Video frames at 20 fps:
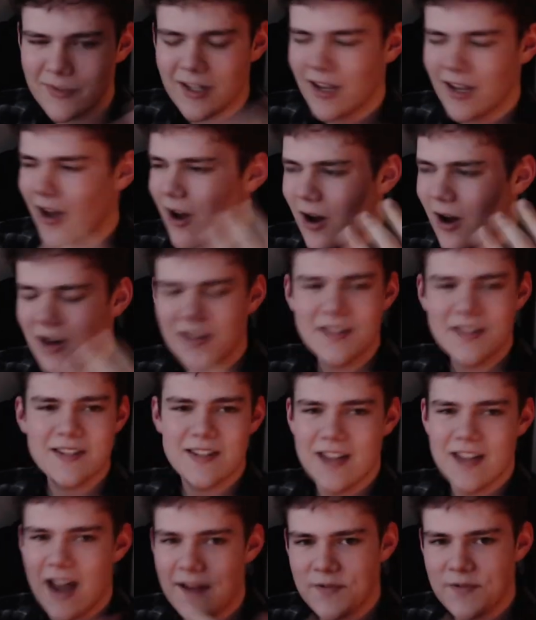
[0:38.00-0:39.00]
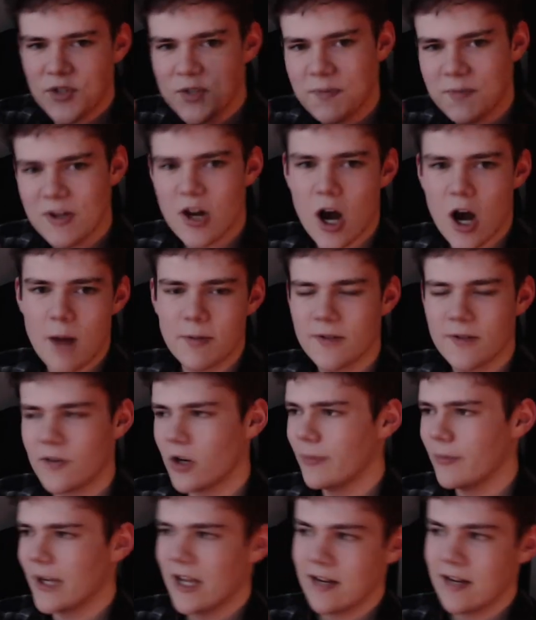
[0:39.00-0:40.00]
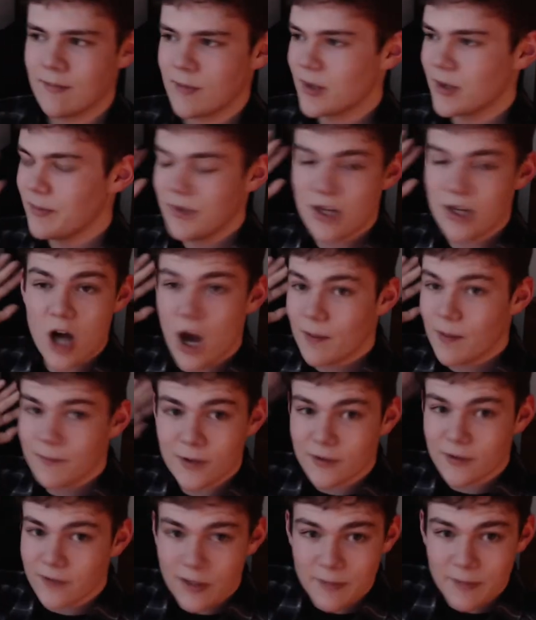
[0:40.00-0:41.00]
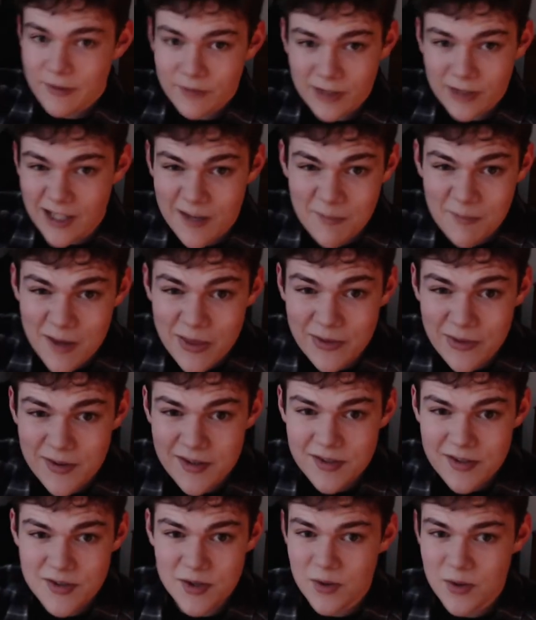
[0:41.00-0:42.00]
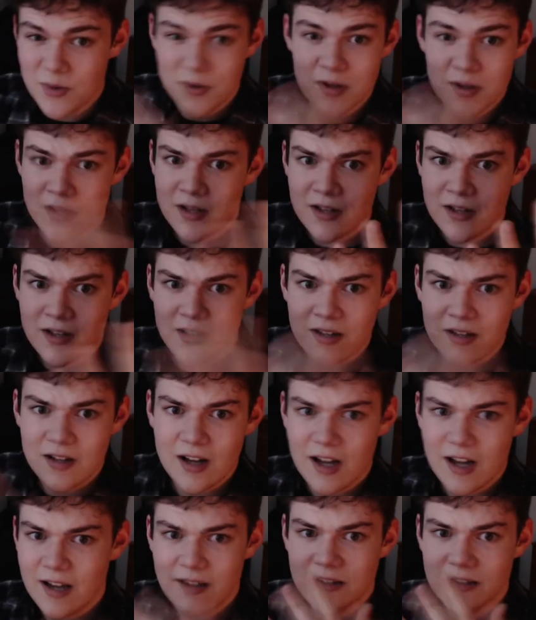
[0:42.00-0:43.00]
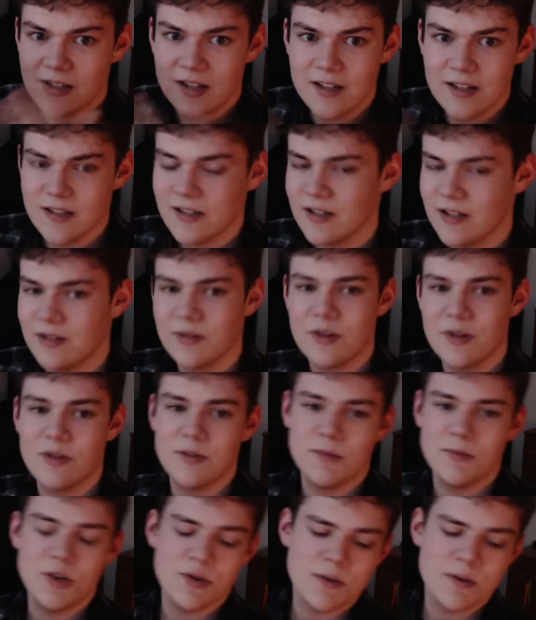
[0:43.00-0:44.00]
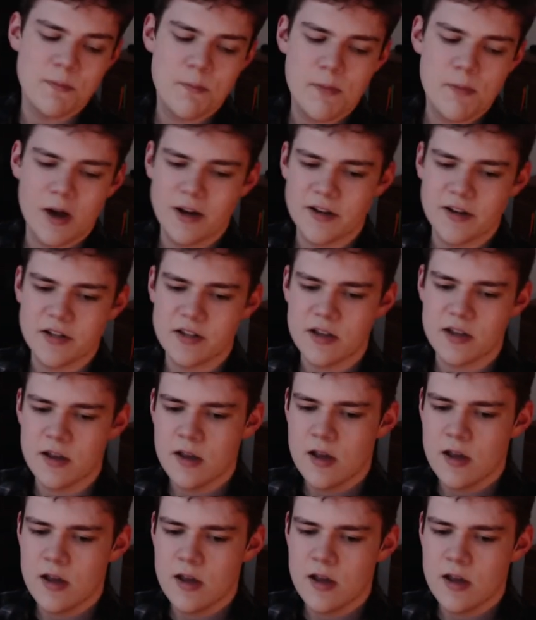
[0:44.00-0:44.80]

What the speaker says: Honestly, I've just been copper farming, and I'm gonna be copper farming for like a month. So, I don't know what I'm doing, honestly.